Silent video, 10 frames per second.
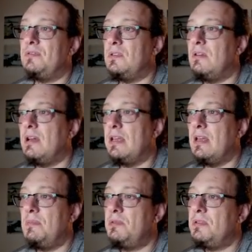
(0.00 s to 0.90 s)
So
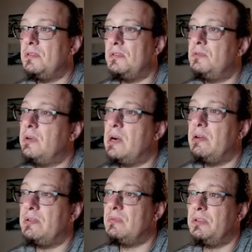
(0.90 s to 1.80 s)
I put it on 2
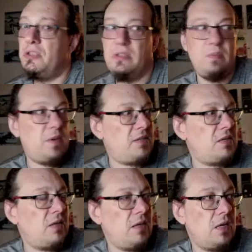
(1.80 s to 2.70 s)
hours, which is
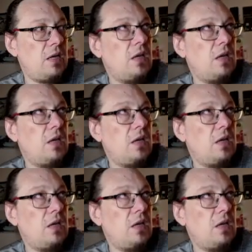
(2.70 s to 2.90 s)
basically